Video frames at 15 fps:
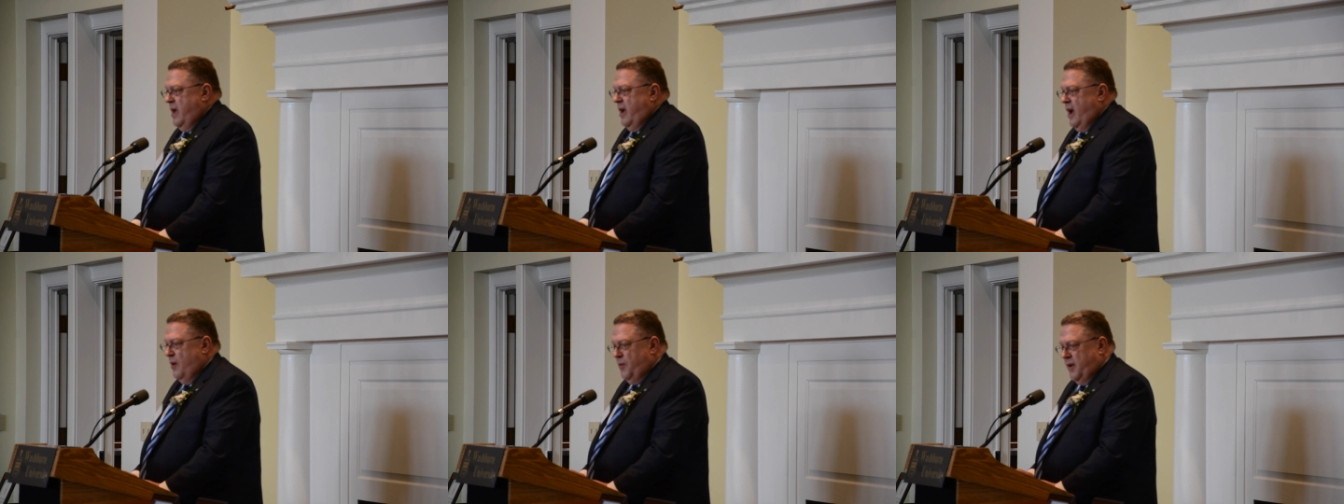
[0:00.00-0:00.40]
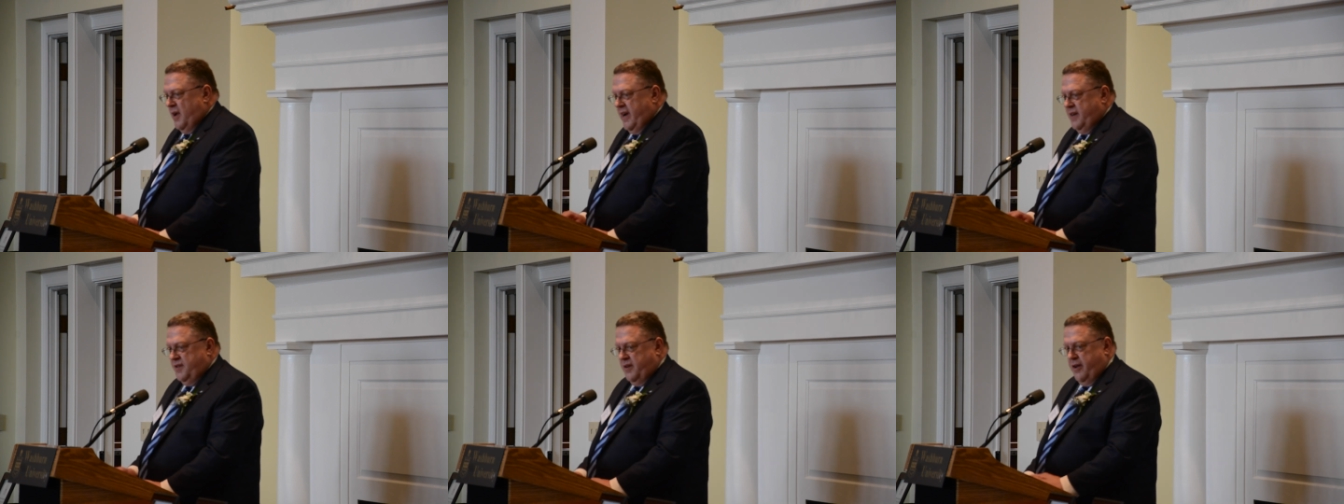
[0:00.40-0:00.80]
I would
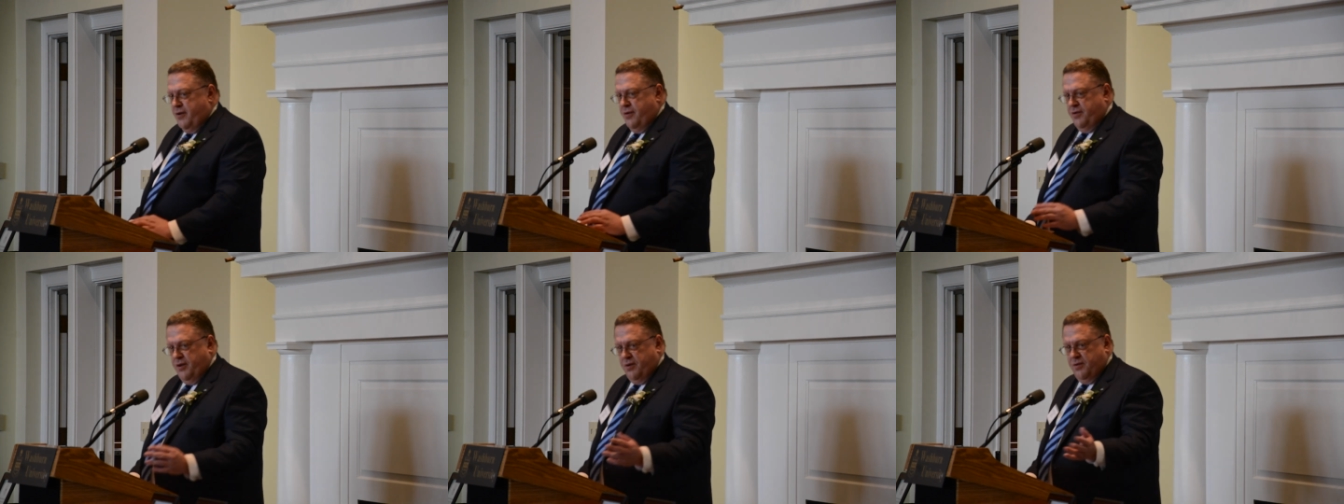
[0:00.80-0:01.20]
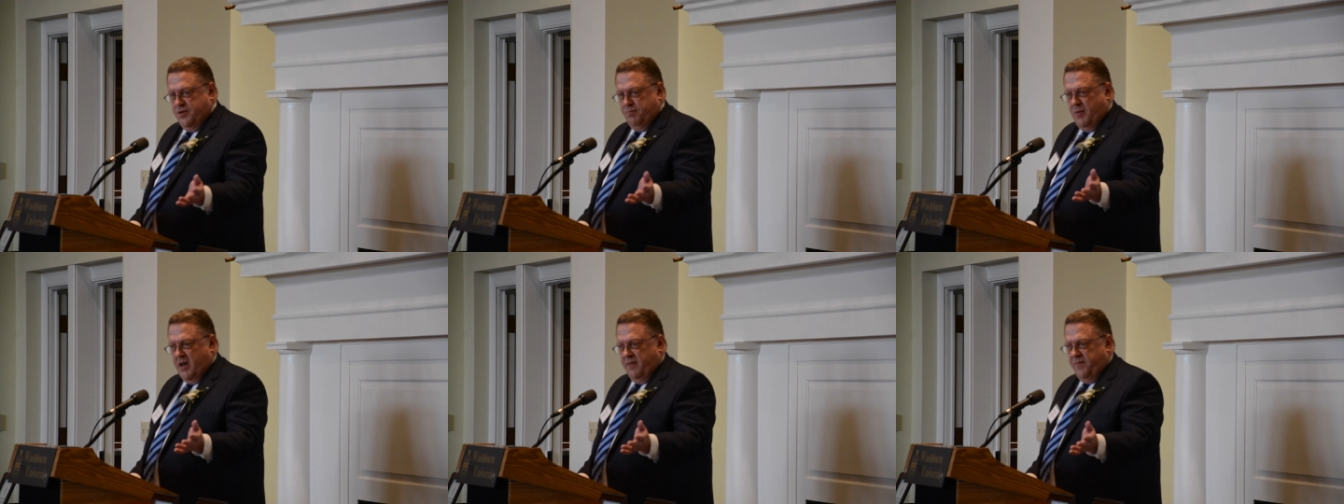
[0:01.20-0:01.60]
like to
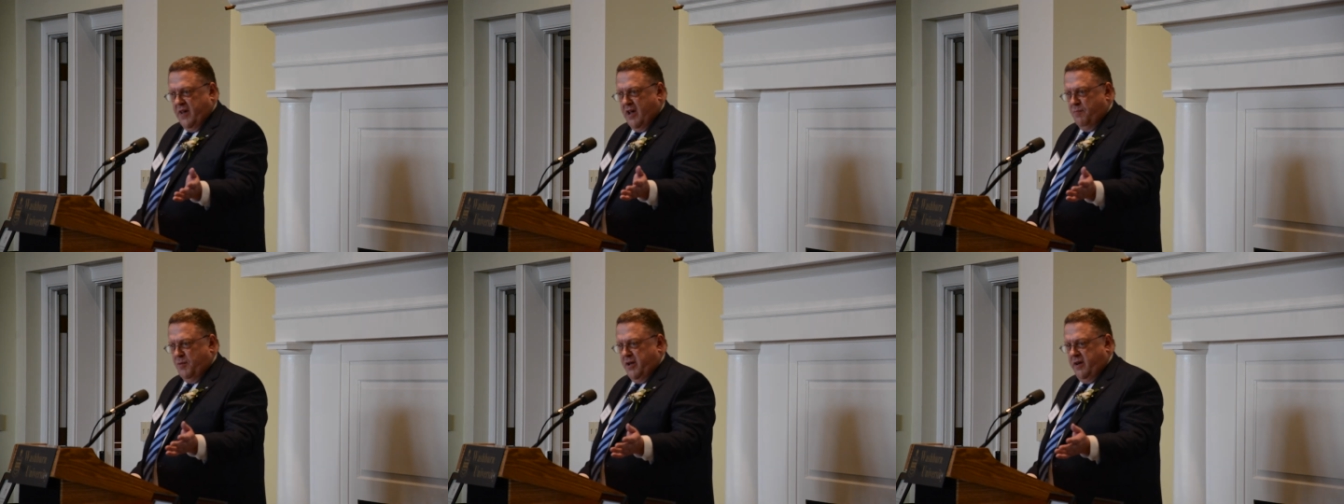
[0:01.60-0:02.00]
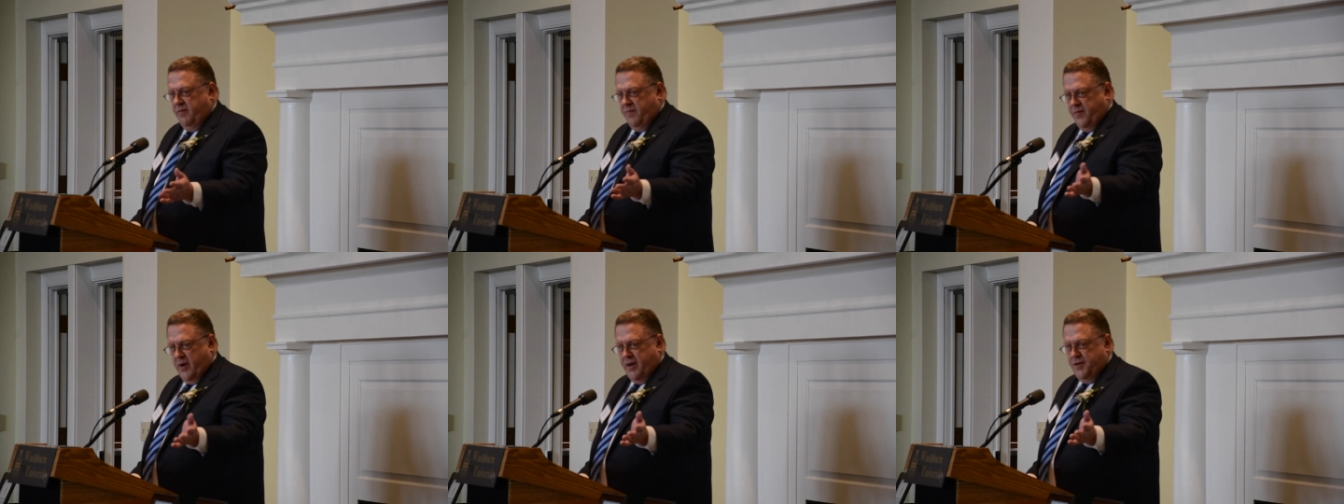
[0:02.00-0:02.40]
introduce my family and
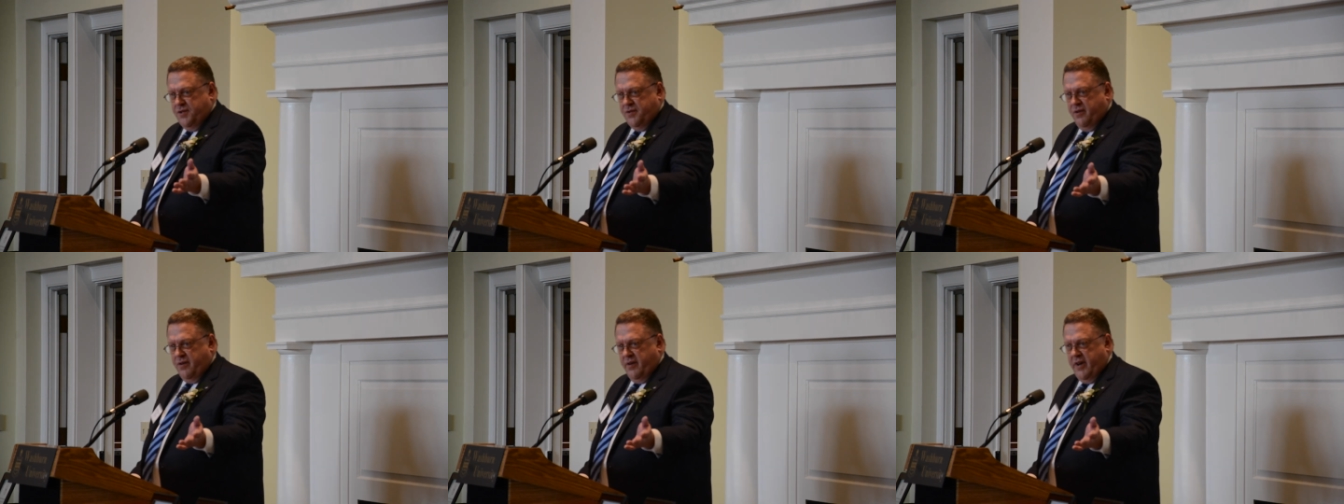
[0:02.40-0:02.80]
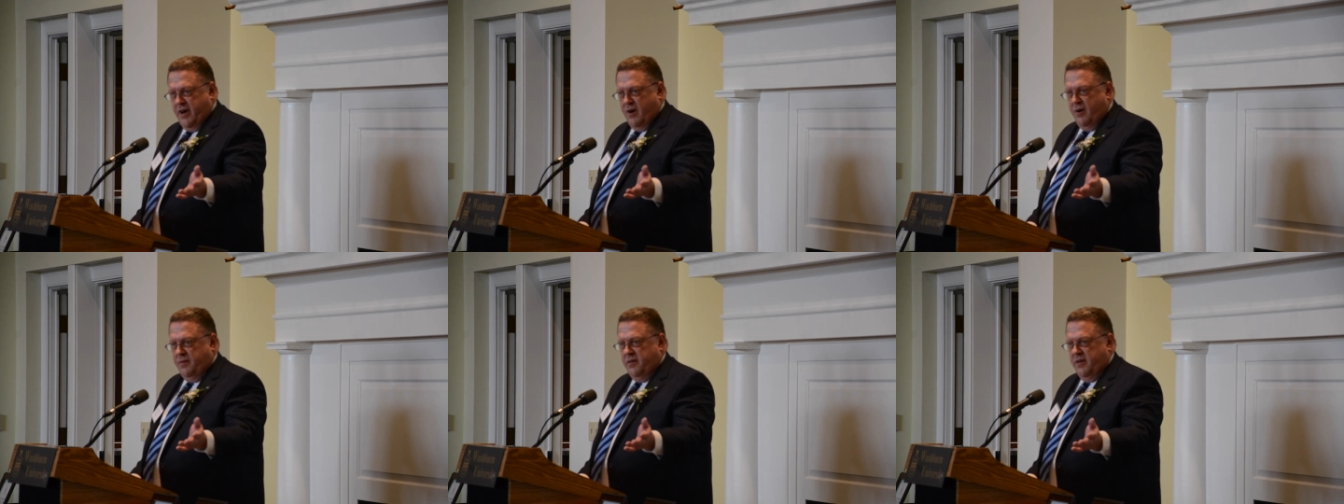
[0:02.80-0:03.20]
friends that are
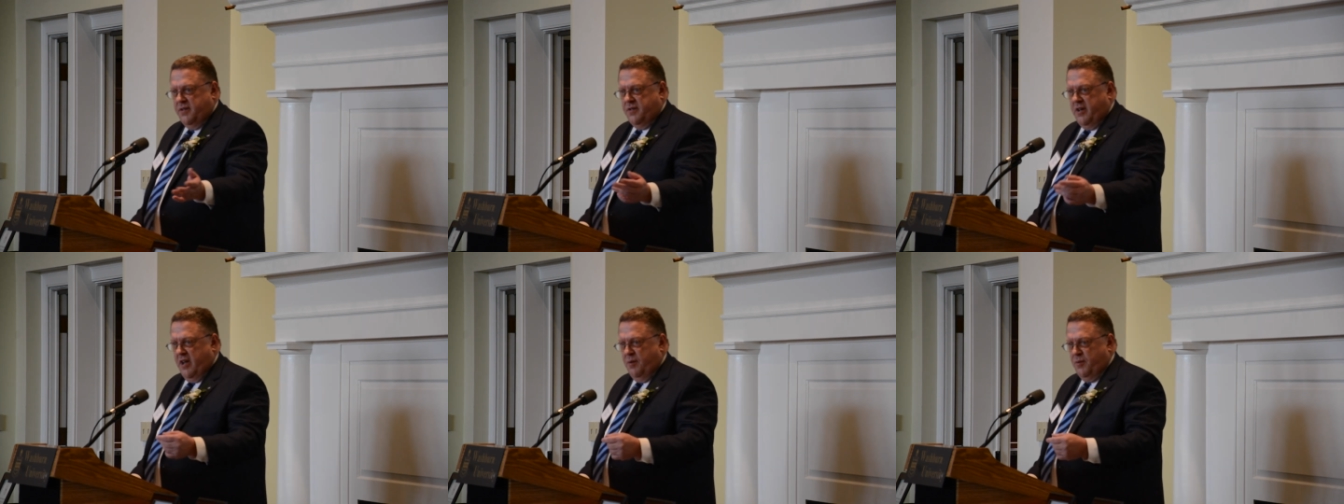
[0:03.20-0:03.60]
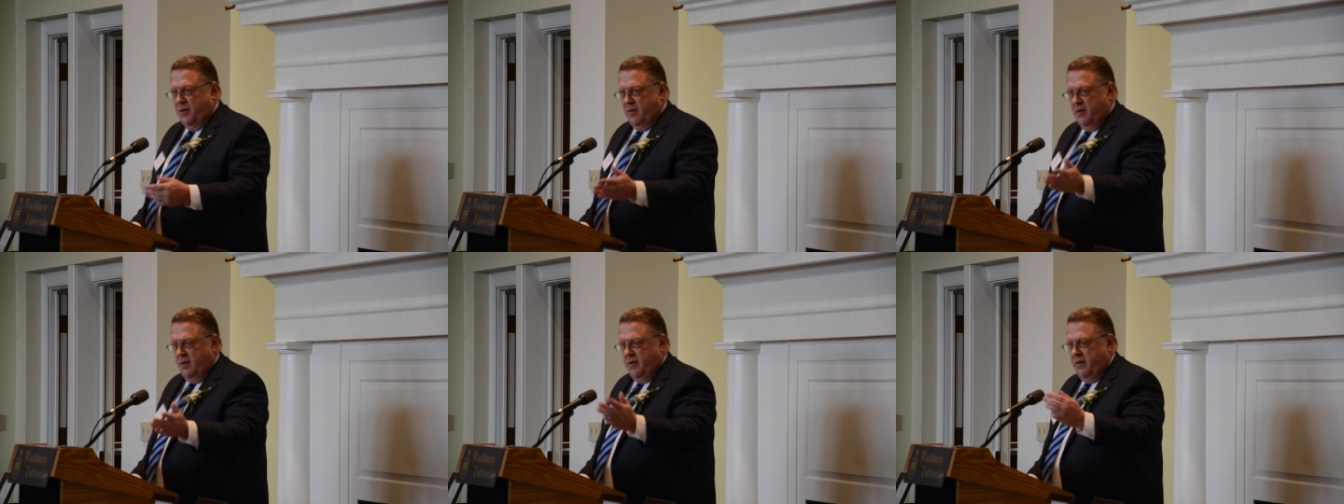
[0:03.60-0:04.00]
here at this table,